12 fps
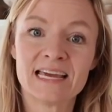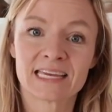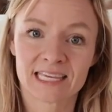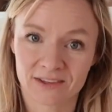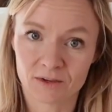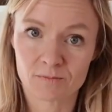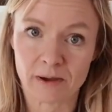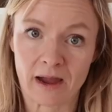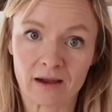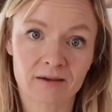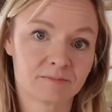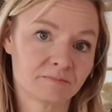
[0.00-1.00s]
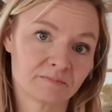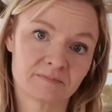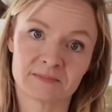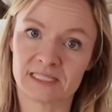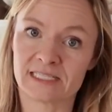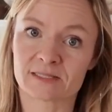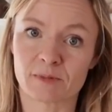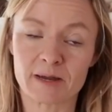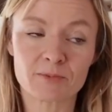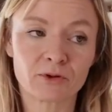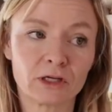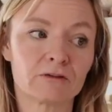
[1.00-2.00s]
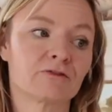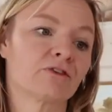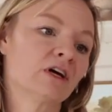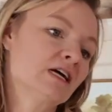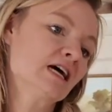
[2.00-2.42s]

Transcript: giving back, is my belief.